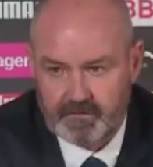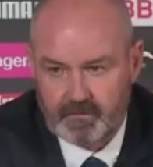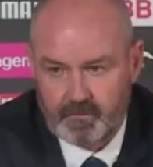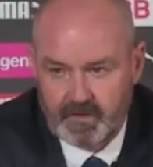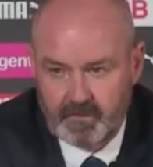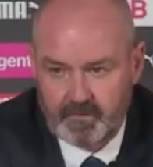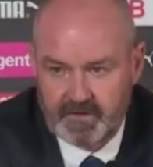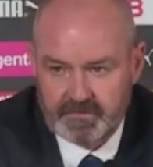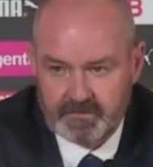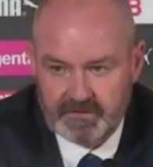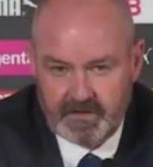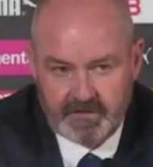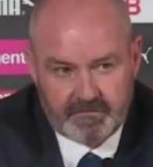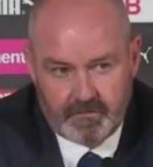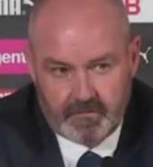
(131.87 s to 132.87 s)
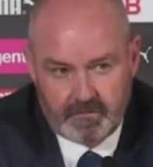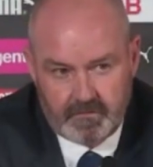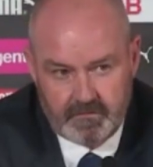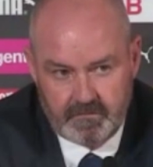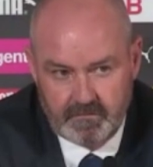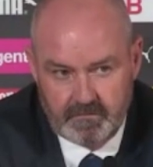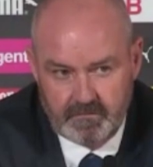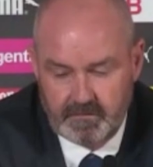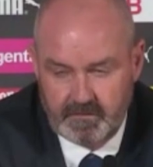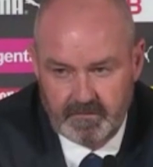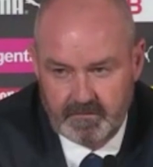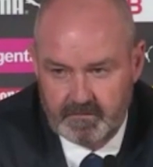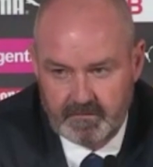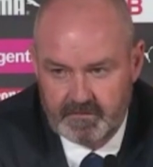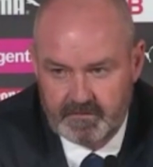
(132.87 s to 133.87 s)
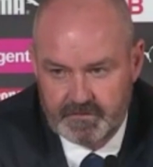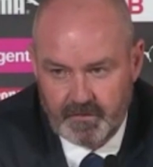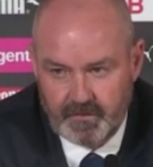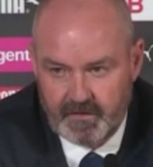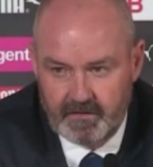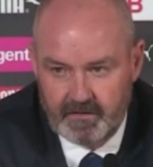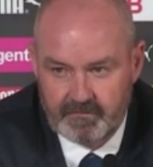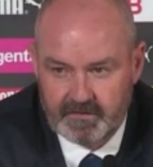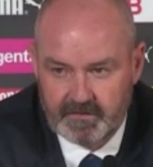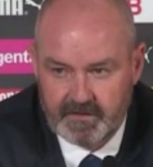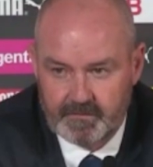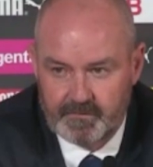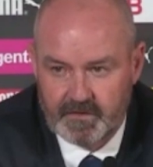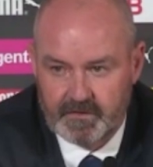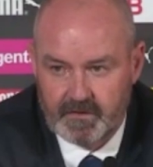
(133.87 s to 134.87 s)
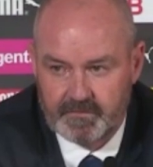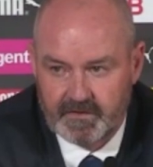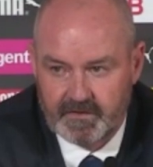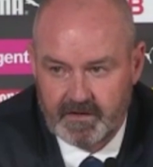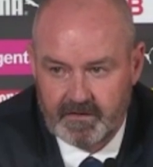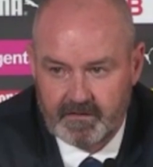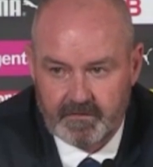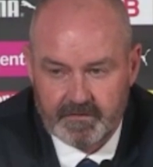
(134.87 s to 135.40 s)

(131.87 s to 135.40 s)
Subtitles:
They want to be successful. They show that every time they come together.